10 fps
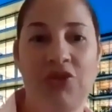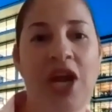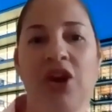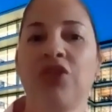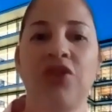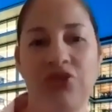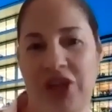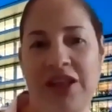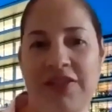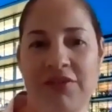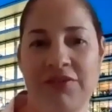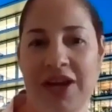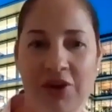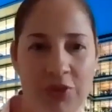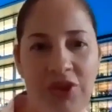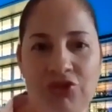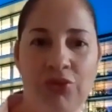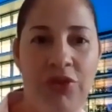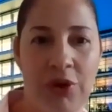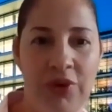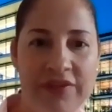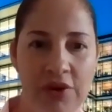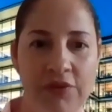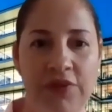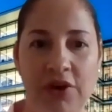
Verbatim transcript: You cannot touch anything, right? Otherwise, you run the risk of,